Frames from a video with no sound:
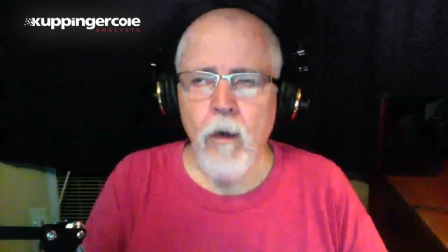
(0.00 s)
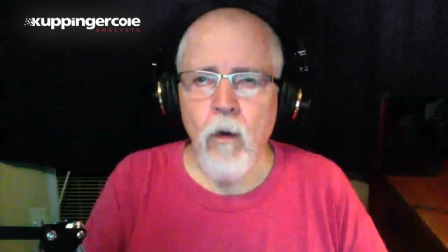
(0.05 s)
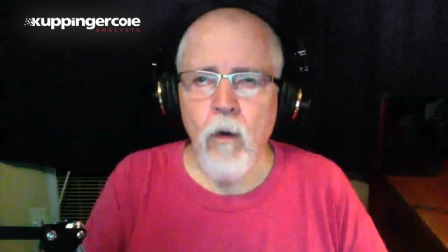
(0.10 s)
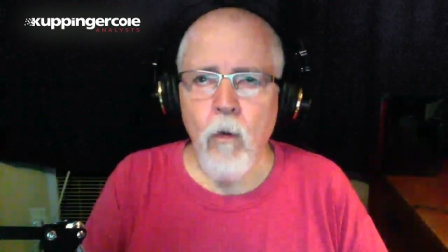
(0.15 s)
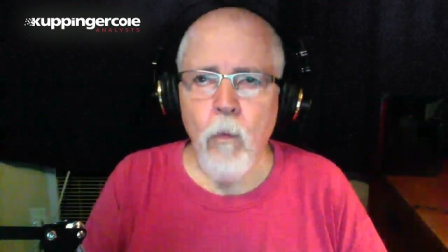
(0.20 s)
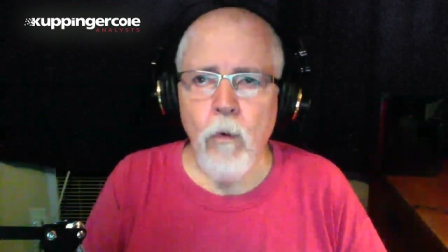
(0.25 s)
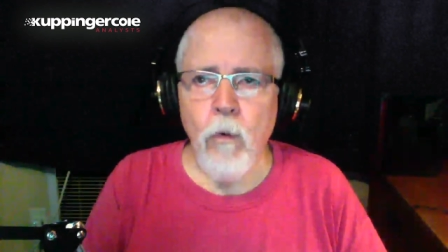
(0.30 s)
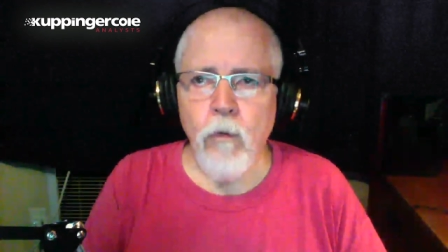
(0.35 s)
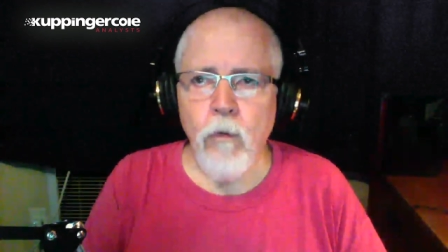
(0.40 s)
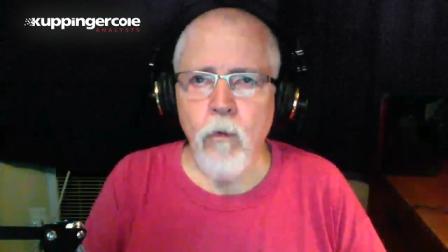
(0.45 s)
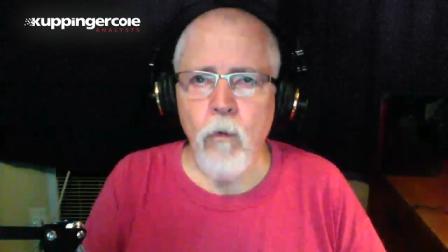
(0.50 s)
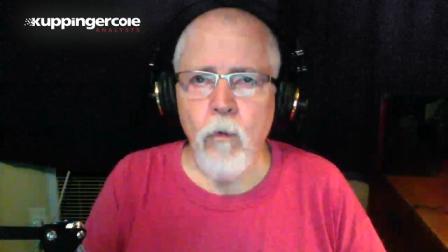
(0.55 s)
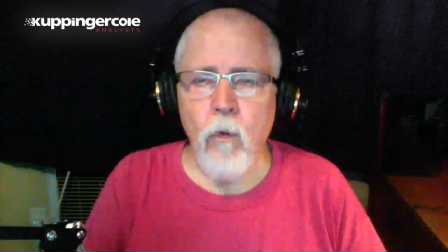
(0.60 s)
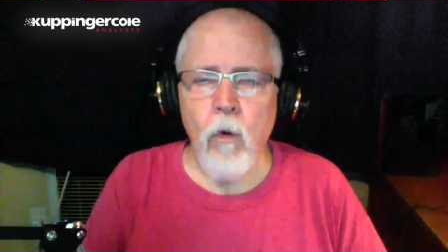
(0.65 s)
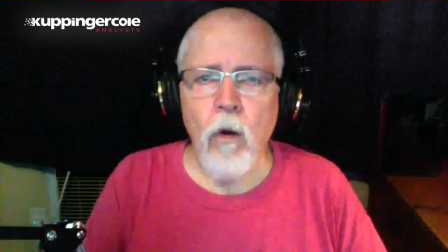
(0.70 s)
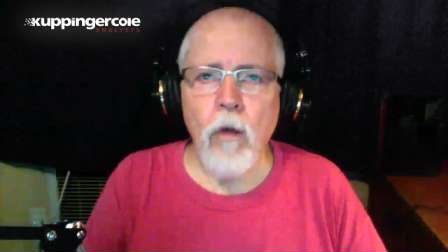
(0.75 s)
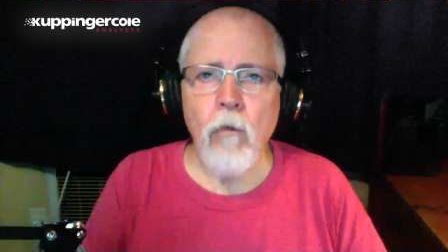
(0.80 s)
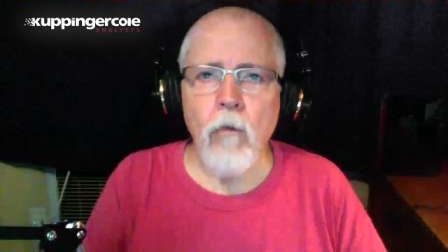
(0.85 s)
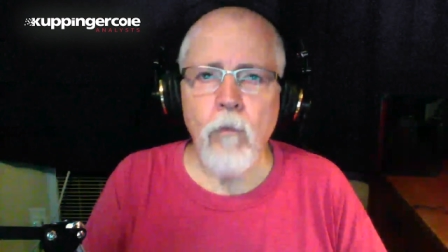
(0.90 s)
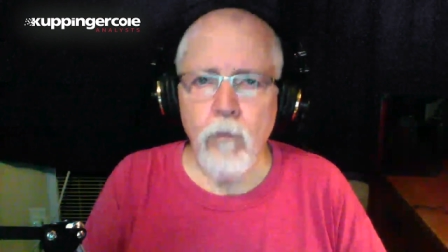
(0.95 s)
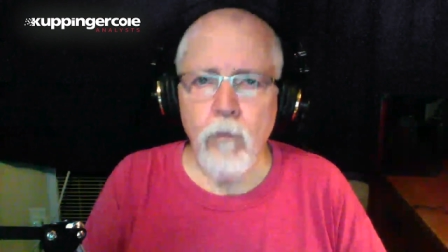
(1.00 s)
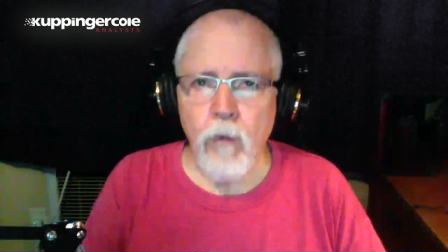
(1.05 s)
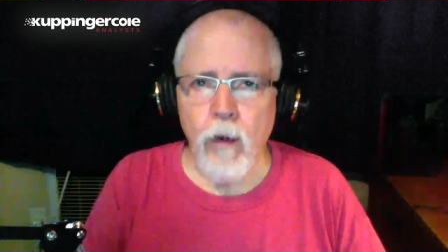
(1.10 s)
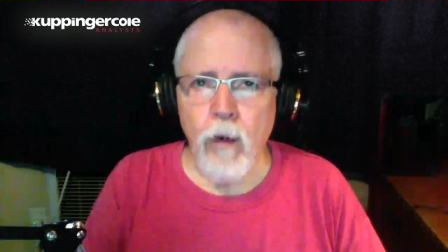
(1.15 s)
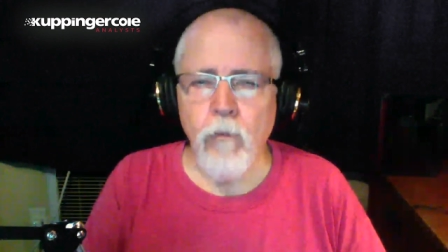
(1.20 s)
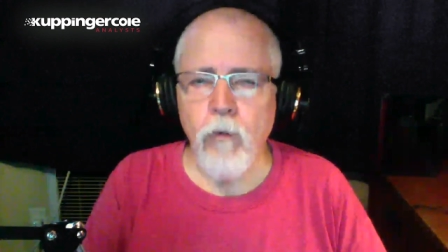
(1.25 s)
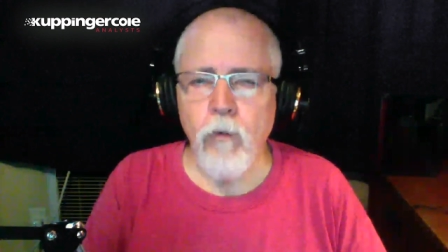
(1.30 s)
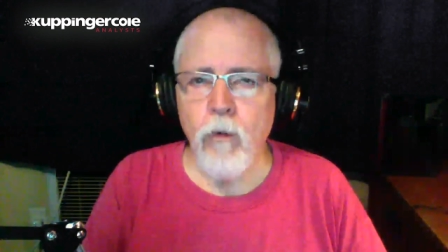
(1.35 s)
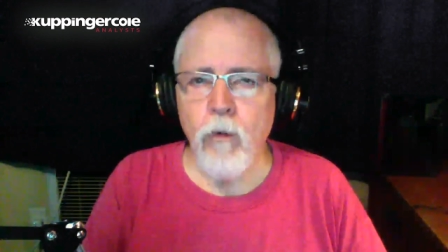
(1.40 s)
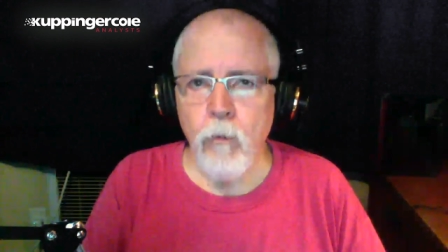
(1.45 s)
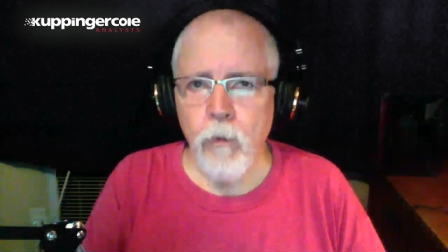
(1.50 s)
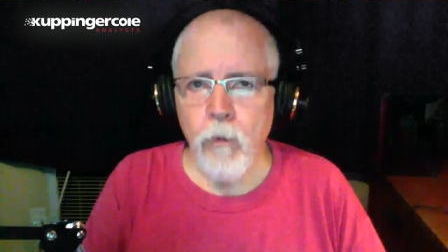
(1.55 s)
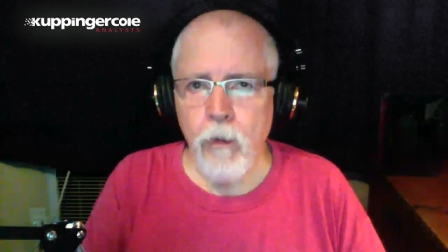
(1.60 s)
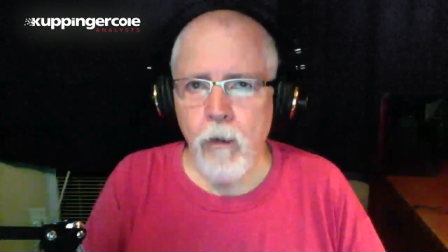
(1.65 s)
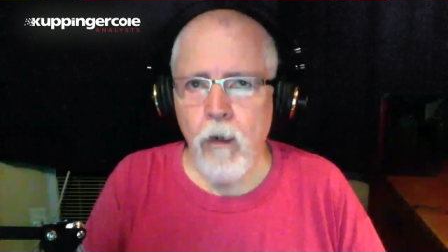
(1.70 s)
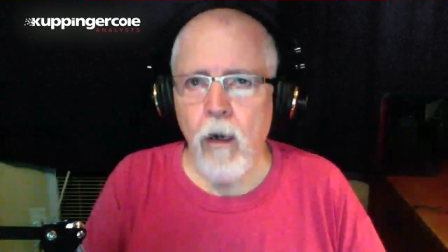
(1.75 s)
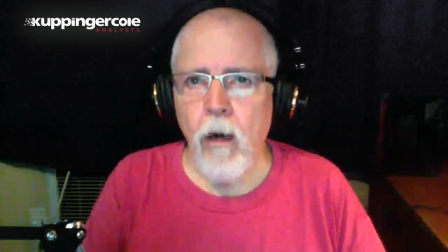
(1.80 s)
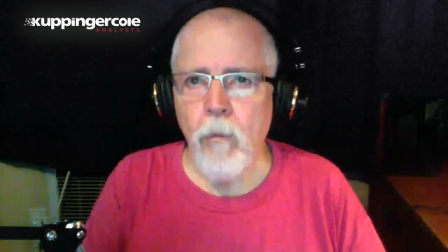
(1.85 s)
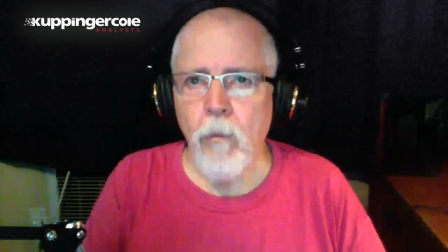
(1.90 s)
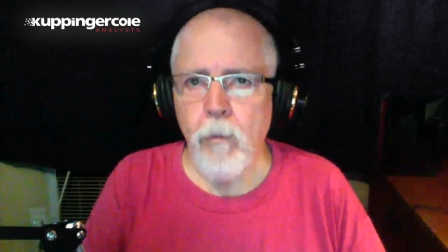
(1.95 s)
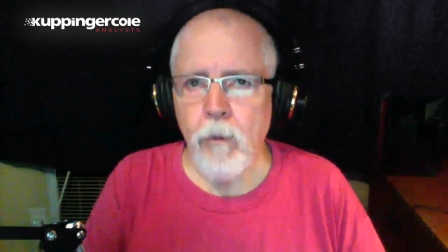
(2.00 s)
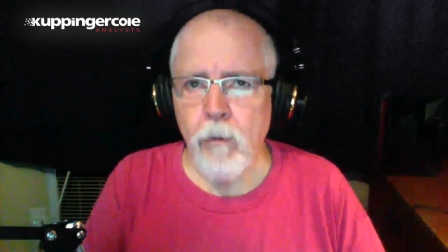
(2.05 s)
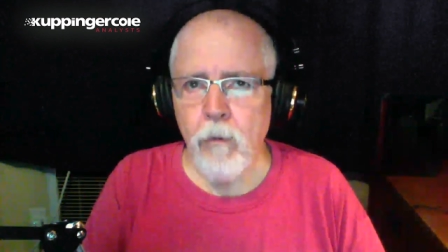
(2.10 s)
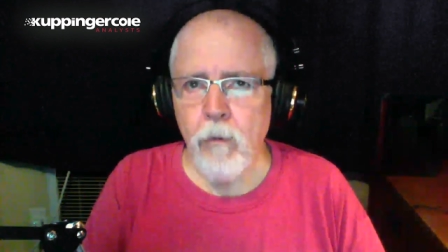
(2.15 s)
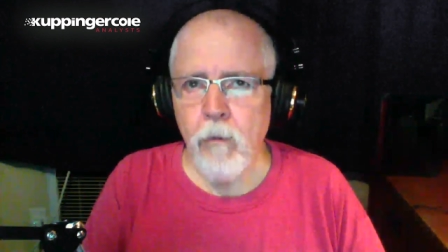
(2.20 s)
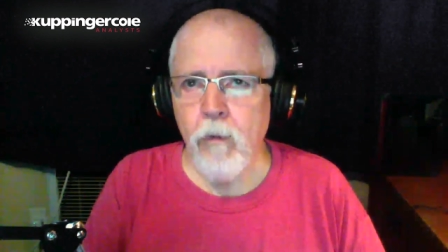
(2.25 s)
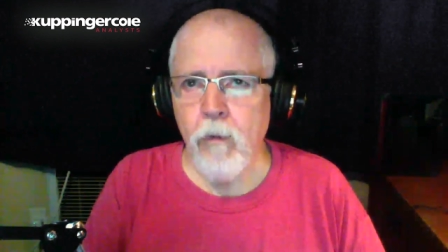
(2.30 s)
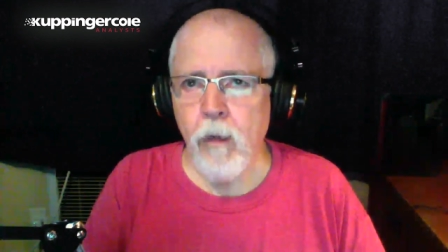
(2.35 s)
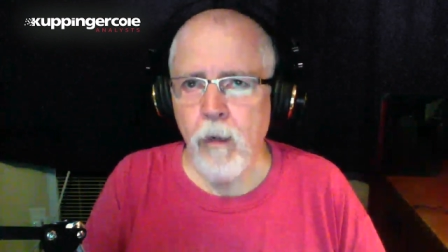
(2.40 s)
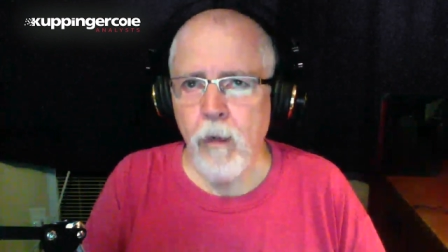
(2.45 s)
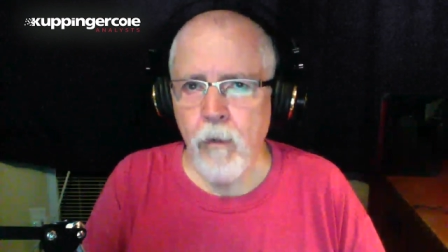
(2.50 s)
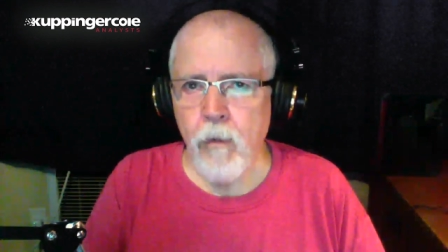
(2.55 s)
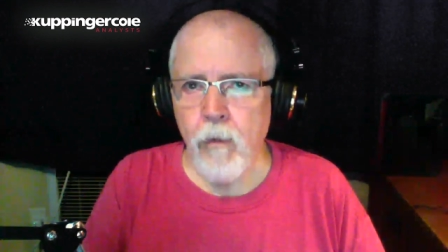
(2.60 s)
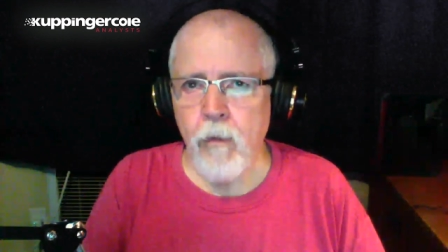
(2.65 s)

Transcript: what do all of us have to do in common that